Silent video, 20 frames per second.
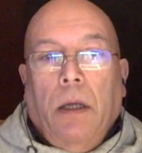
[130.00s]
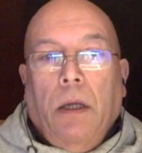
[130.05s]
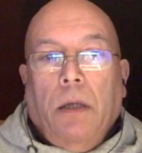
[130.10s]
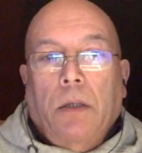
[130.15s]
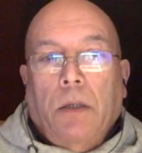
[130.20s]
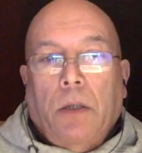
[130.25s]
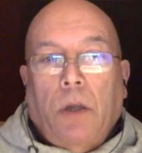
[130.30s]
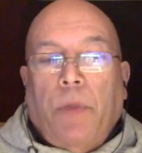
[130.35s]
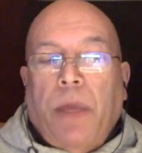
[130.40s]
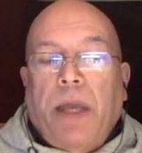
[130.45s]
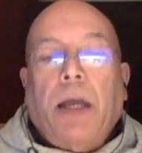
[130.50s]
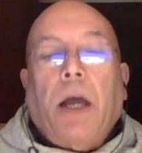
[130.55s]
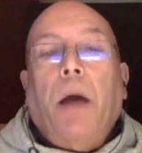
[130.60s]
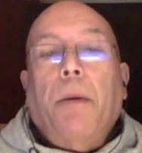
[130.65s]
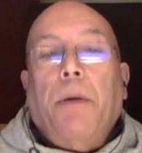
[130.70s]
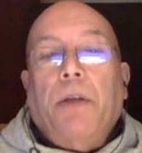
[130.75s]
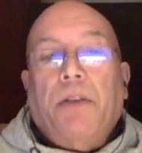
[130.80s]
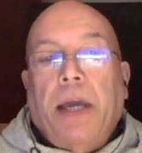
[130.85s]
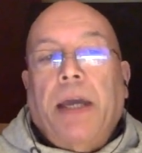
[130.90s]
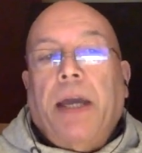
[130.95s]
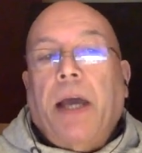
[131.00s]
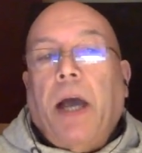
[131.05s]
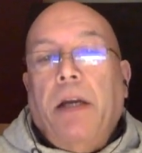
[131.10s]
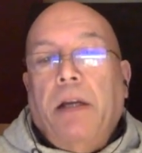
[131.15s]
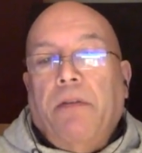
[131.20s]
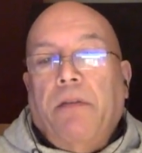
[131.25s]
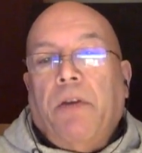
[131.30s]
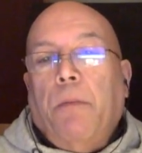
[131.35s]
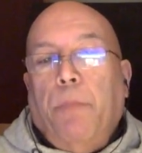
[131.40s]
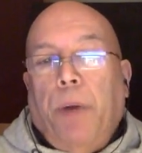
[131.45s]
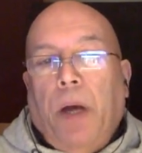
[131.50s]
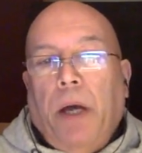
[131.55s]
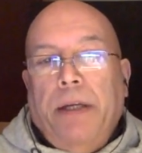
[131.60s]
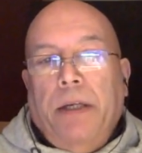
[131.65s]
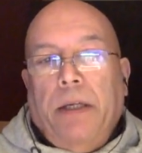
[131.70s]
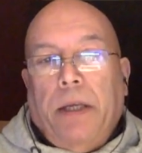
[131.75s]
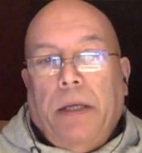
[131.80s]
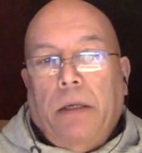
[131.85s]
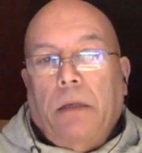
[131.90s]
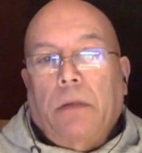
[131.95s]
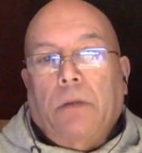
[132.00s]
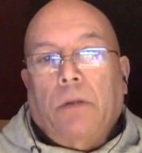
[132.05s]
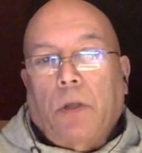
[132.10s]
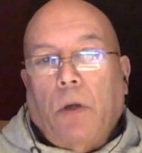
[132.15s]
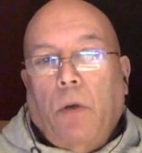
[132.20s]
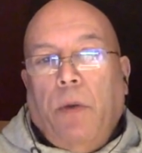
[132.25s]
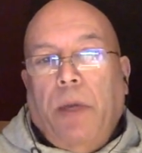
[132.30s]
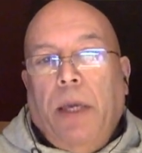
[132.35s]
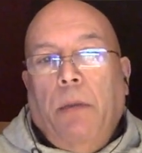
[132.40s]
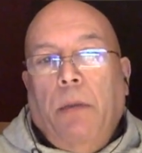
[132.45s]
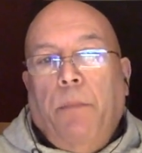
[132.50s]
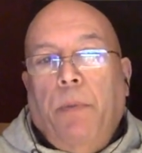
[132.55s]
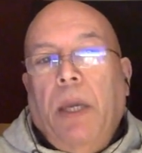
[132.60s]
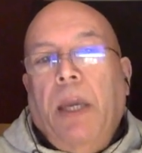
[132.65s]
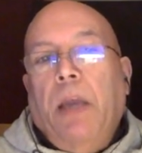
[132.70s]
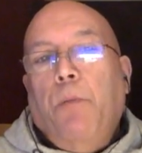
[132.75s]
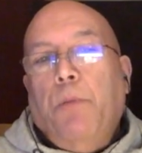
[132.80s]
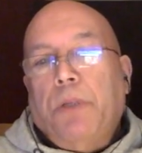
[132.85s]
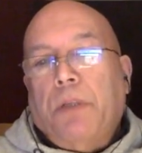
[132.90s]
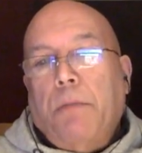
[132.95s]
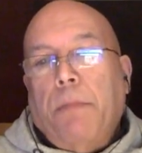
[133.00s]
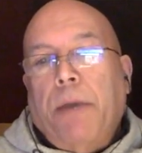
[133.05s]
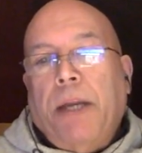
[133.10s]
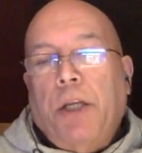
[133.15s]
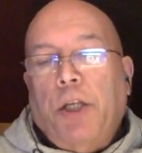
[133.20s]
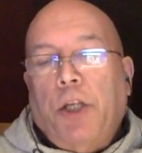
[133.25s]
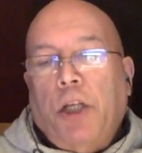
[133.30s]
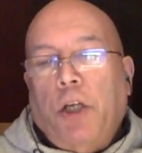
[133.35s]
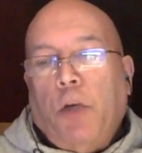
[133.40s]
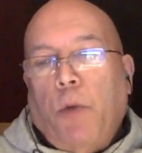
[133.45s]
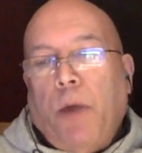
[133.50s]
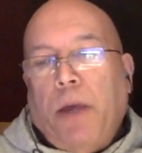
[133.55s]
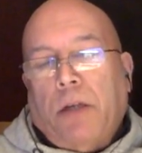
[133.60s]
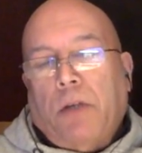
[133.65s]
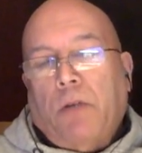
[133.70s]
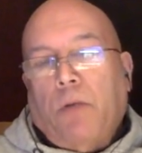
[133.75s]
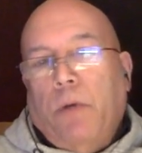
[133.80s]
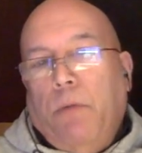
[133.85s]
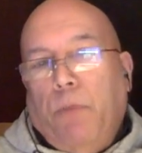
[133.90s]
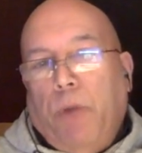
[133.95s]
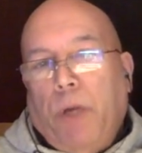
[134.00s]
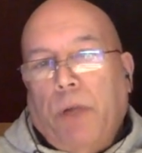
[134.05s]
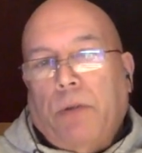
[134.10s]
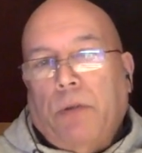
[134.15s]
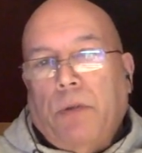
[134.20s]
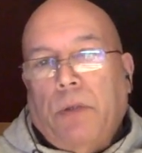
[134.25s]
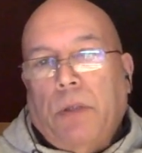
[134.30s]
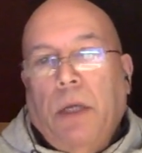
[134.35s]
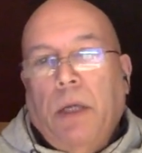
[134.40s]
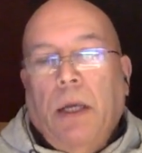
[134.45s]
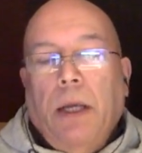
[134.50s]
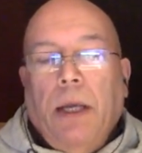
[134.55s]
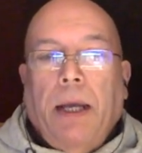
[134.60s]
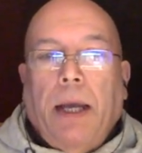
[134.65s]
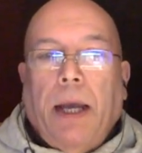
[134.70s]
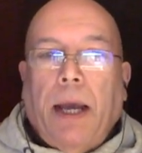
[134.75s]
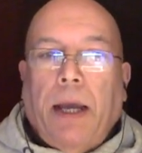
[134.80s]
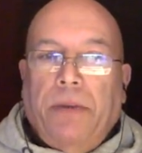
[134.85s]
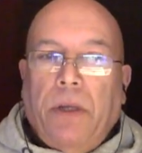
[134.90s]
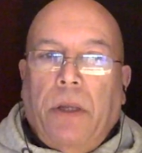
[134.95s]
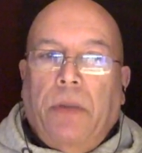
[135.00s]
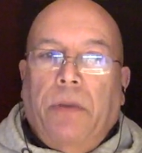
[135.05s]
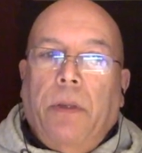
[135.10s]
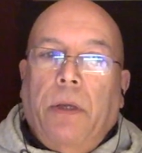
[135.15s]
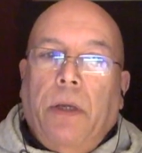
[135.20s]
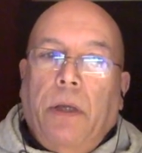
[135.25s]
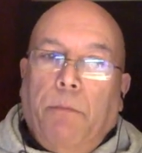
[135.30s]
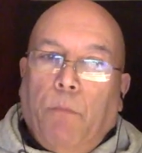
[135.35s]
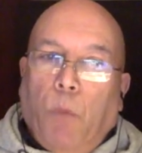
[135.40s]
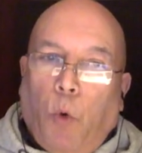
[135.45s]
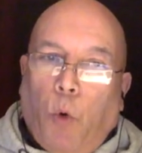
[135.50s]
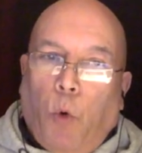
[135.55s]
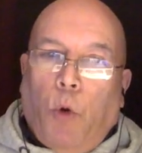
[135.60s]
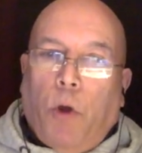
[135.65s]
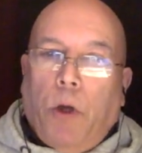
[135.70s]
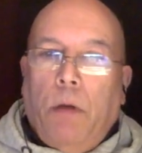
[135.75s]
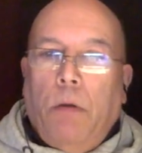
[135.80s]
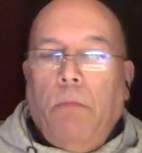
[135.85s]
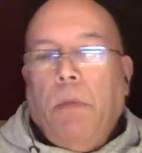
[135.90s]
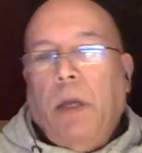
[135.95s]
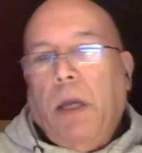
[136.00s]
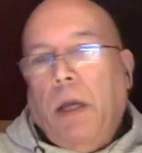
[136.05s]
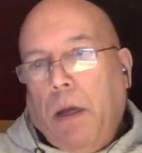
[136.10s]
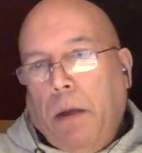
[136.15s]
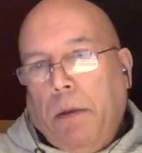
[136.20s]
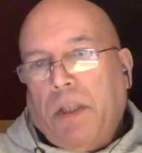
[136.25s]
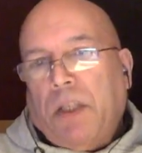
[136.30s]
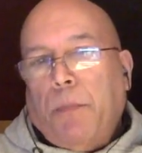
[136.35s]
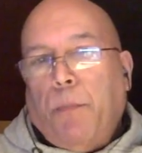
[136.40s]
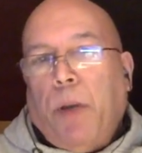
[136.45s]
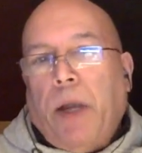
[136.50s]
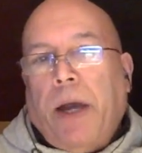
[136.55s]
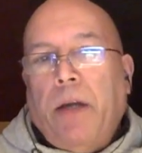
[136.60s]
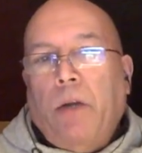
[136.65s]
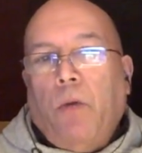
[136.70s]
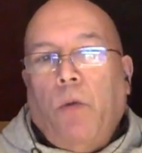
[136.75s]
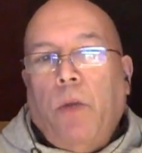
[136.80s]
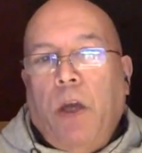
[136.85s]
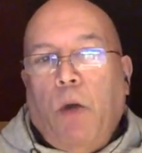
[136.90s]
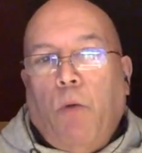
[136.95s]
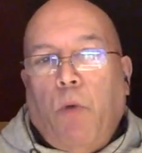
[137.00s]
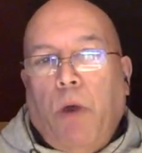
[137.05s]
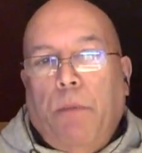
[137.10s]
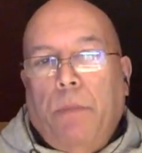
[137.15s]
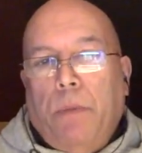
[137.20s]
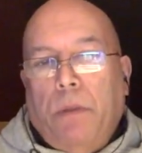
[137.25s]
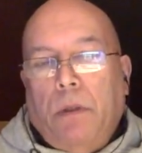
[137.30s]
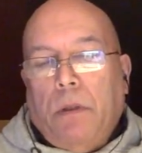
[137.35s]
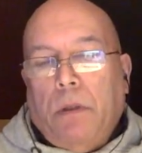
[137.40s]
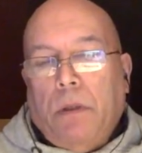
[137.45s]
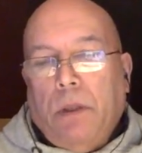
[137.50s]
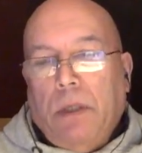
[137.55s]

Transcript: so they they kind of combined it. So he he was the managing director in Brussels, and then the Morgan uh, supplied all the equipment.